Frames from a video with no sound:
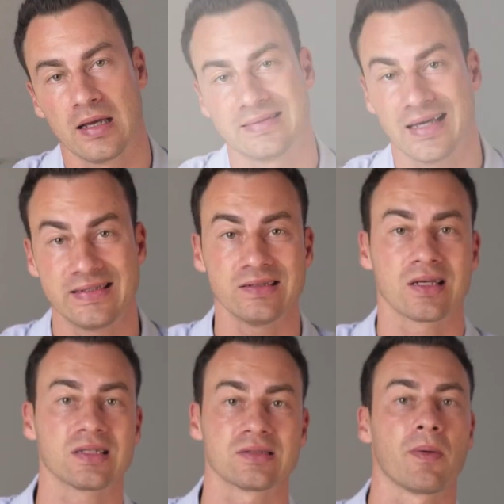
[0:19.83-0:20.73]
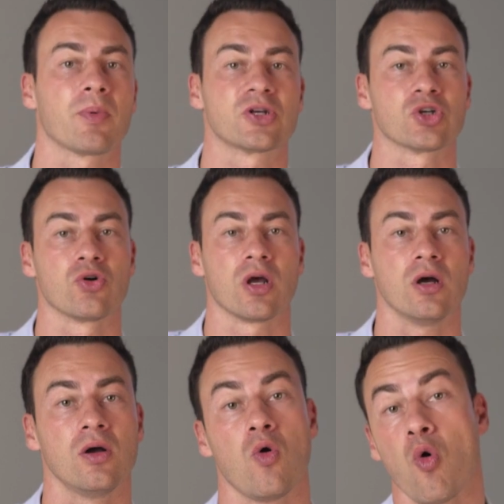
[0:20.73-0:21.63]
The ideal customer
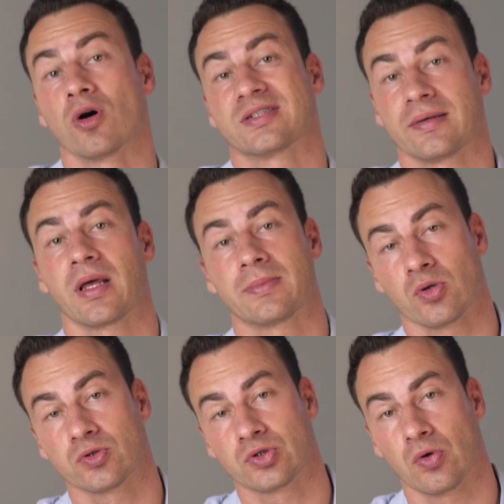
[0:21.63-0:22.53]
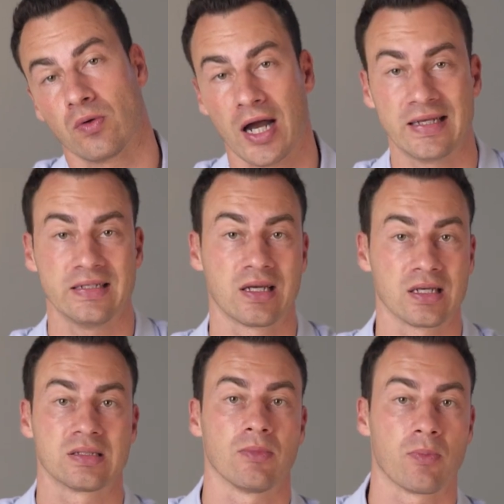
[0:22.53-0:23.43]
persona, or sometimes also ideal
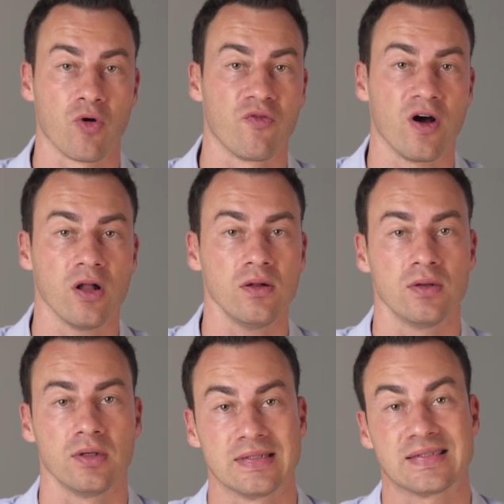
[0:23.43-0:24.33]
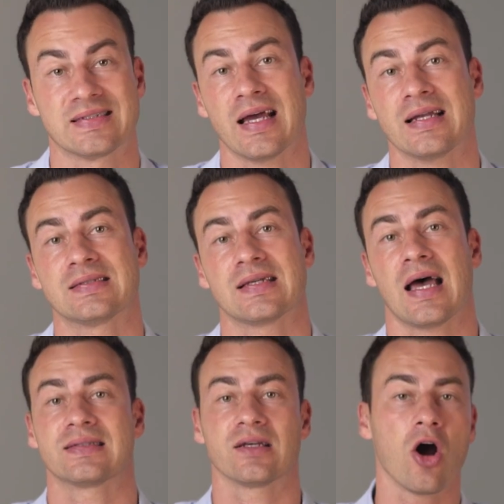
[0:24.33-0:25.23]
customer profile, stands
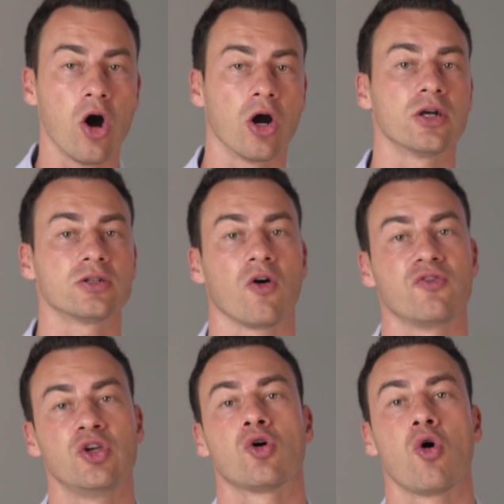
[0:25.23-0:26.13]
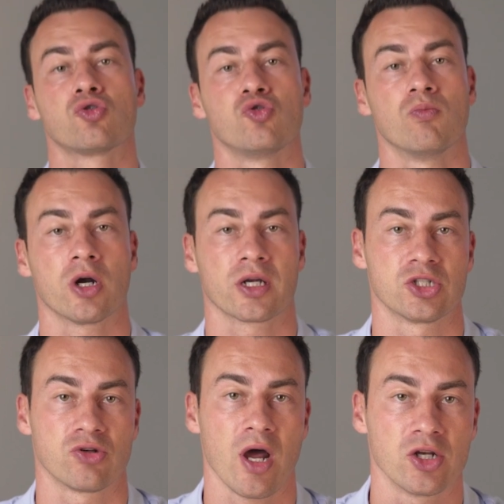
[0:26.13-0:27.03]
at the heart of your
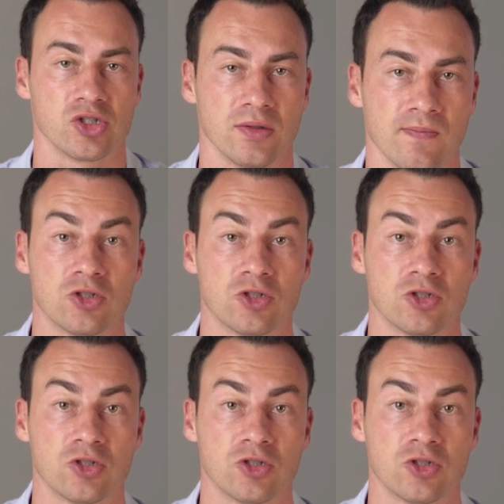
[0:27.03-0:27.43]
go-to-market strategy,